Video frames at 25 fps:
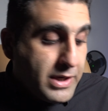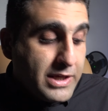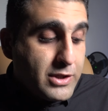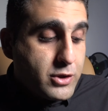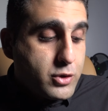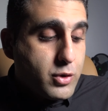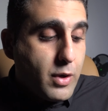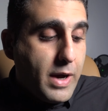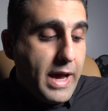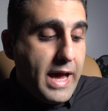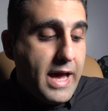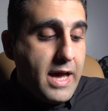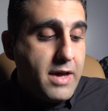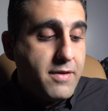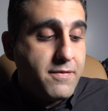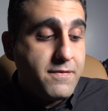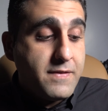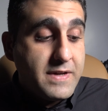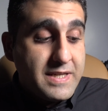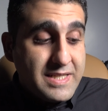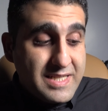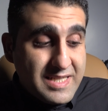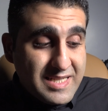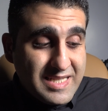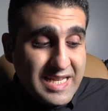need to
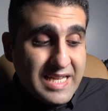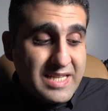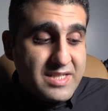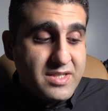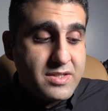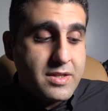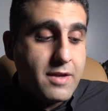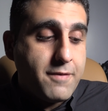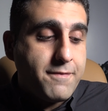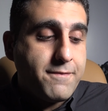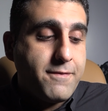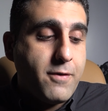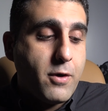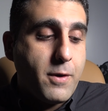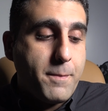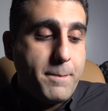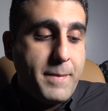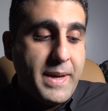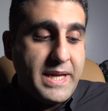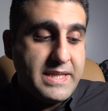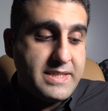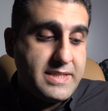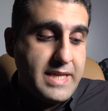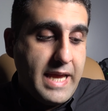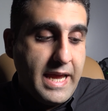have
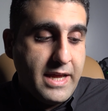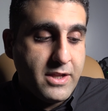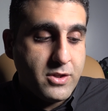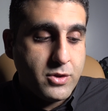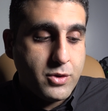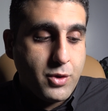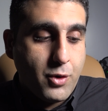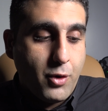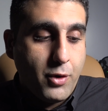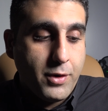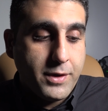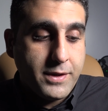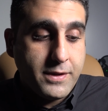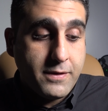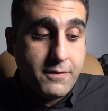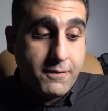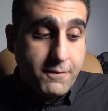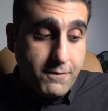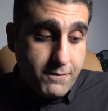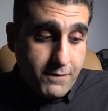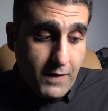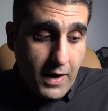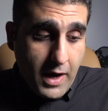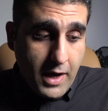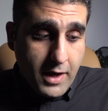64-bit Android
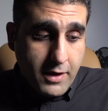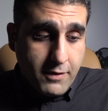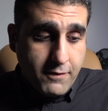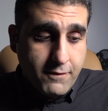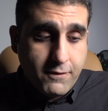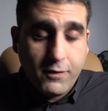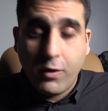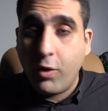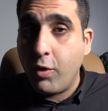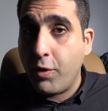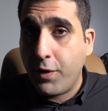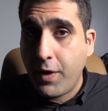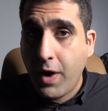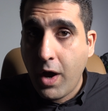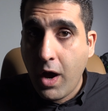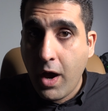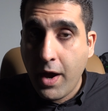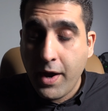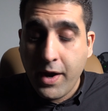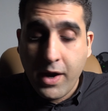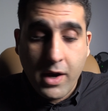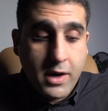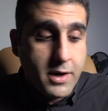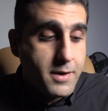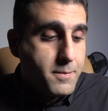5 or
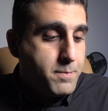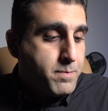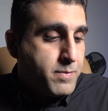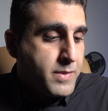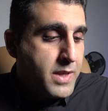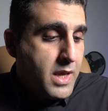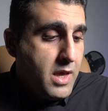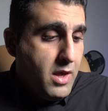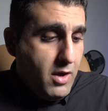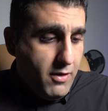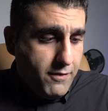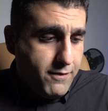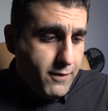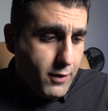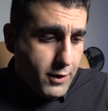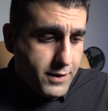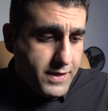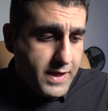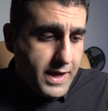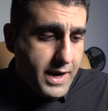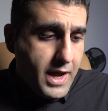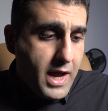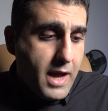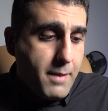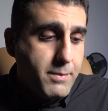higher. For
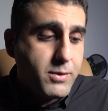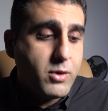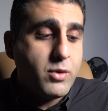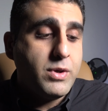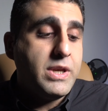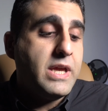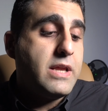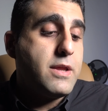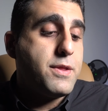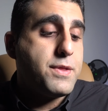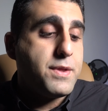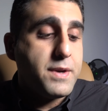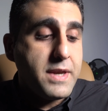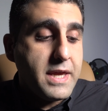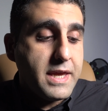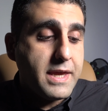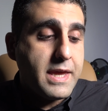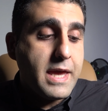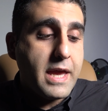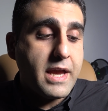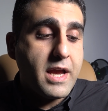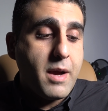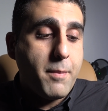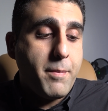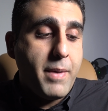the RAM, you need 3
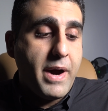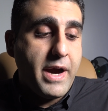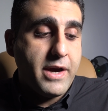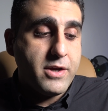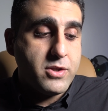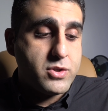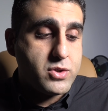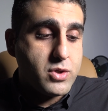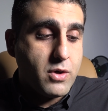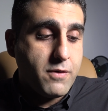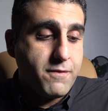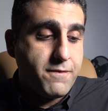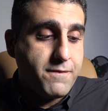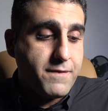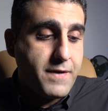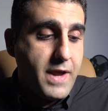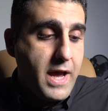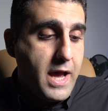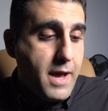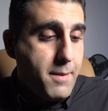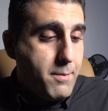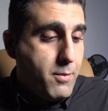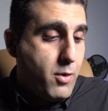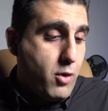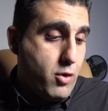GB of
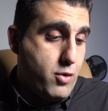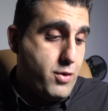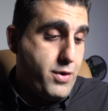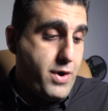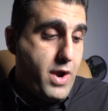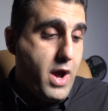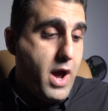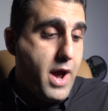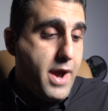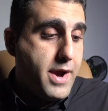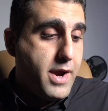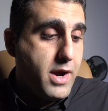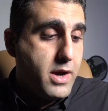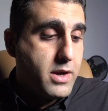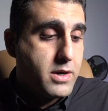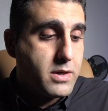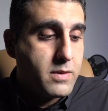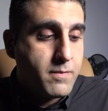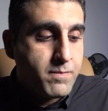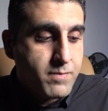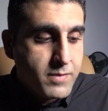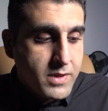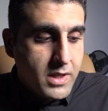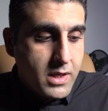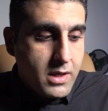RAM or higher,
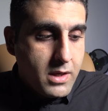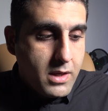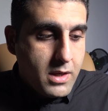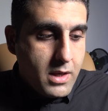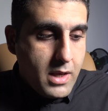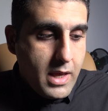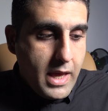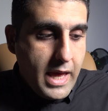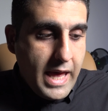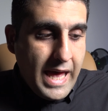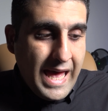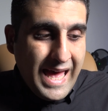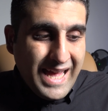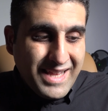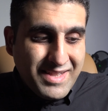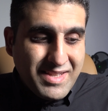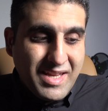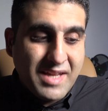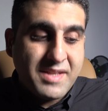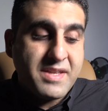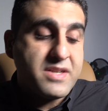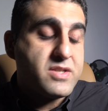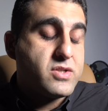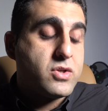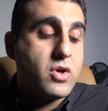and
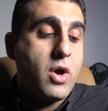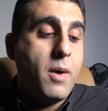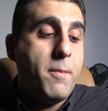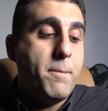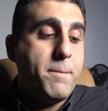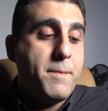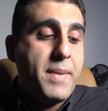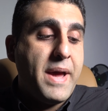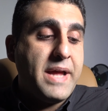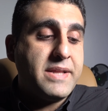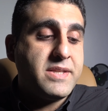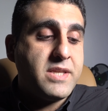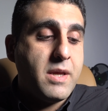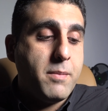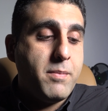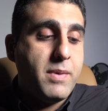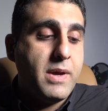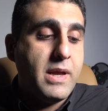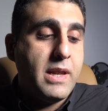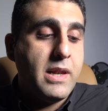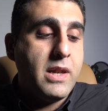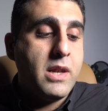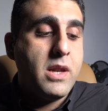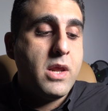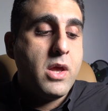it is
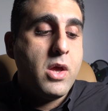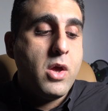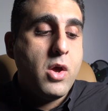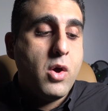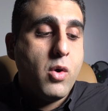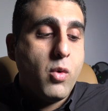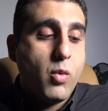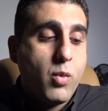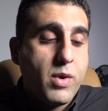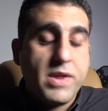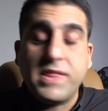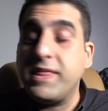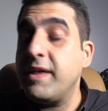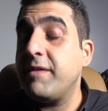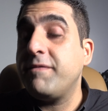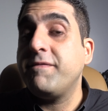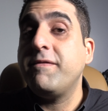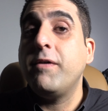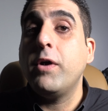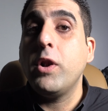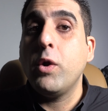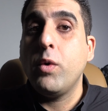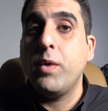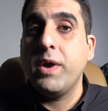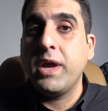compatible with the
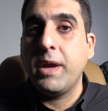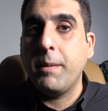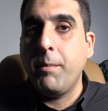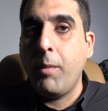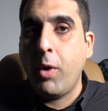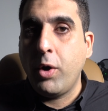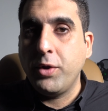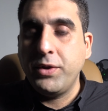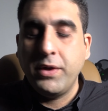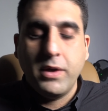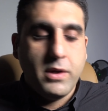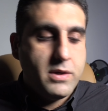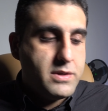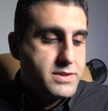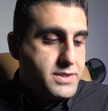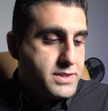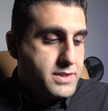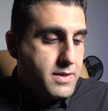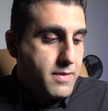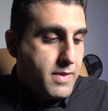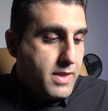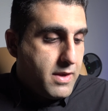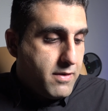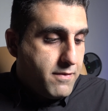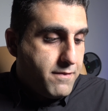following
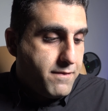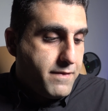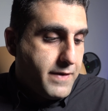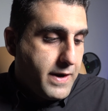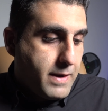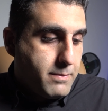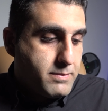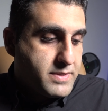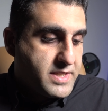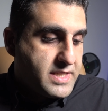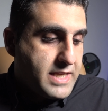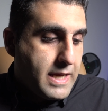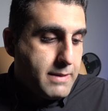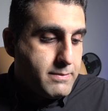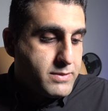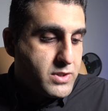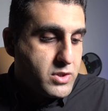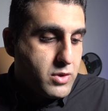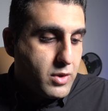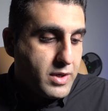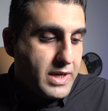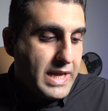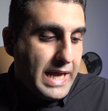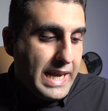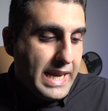models from
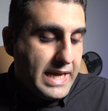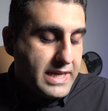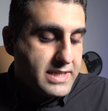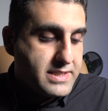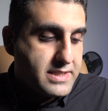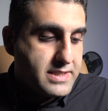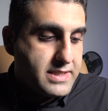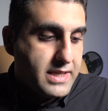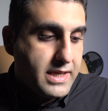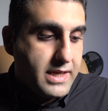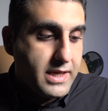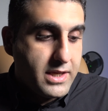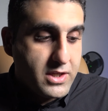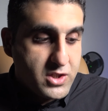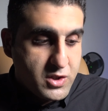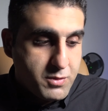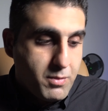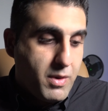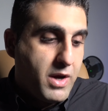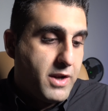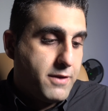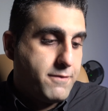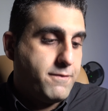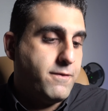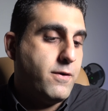Samsung Galaxy
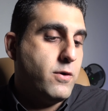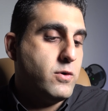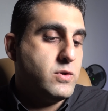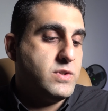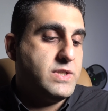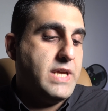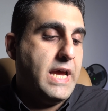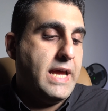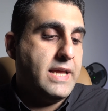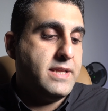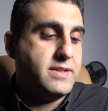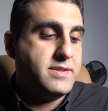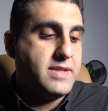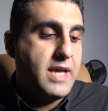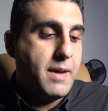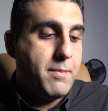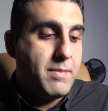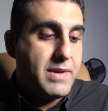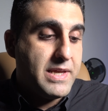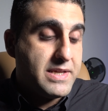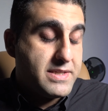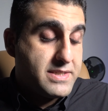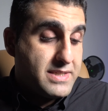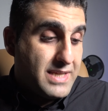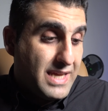smartphones and
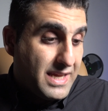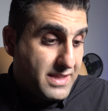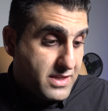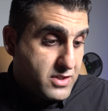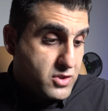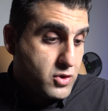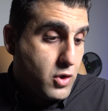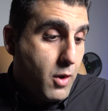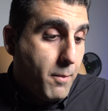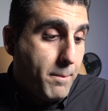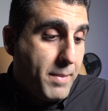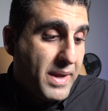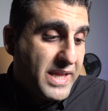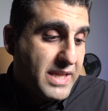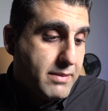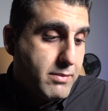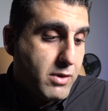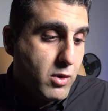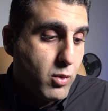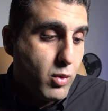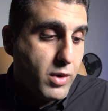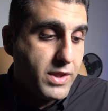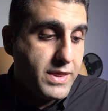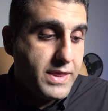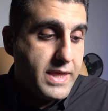tablets. It is
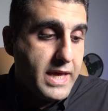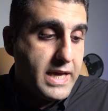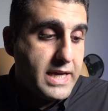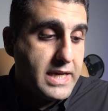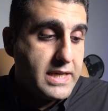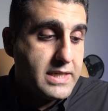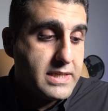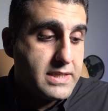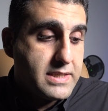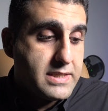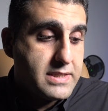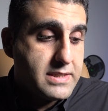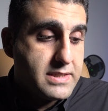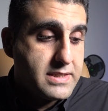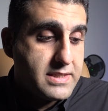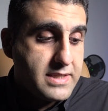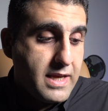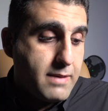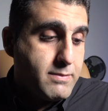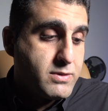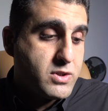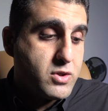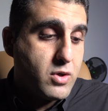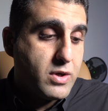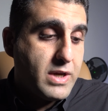compatible with the
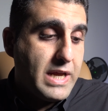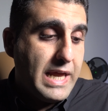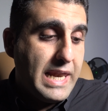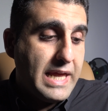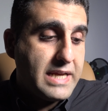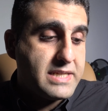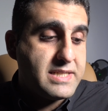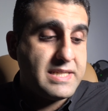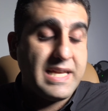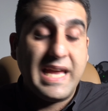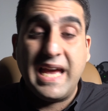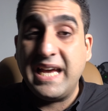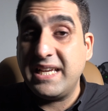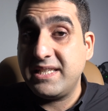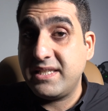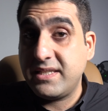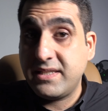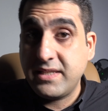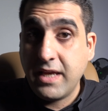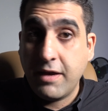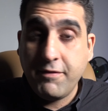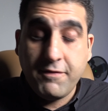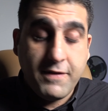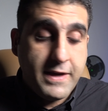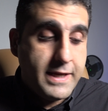Samsung Galaxy
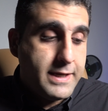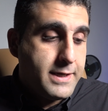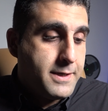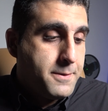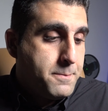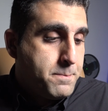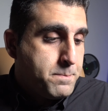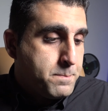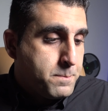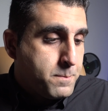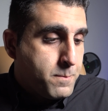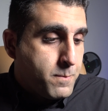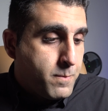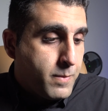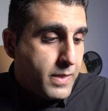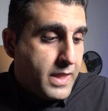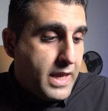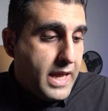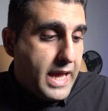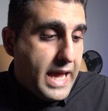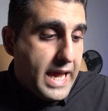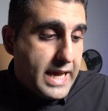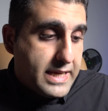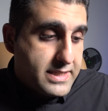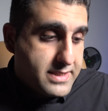S7,
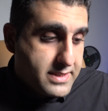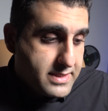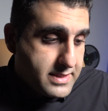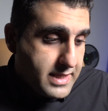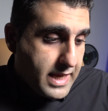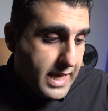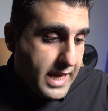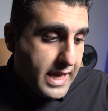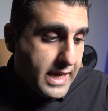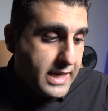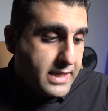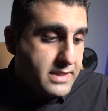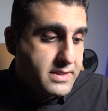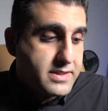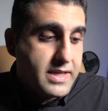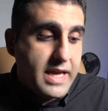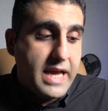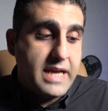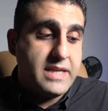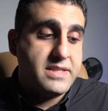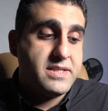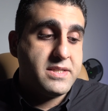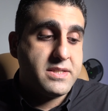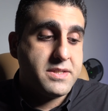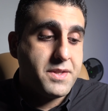S8,
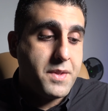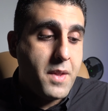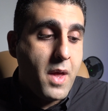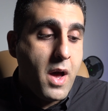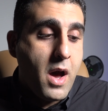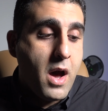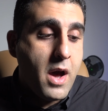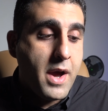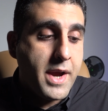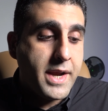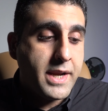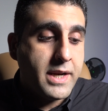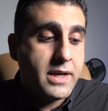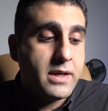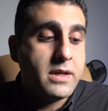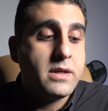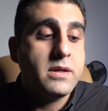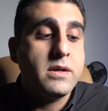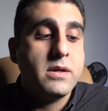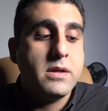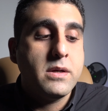S9,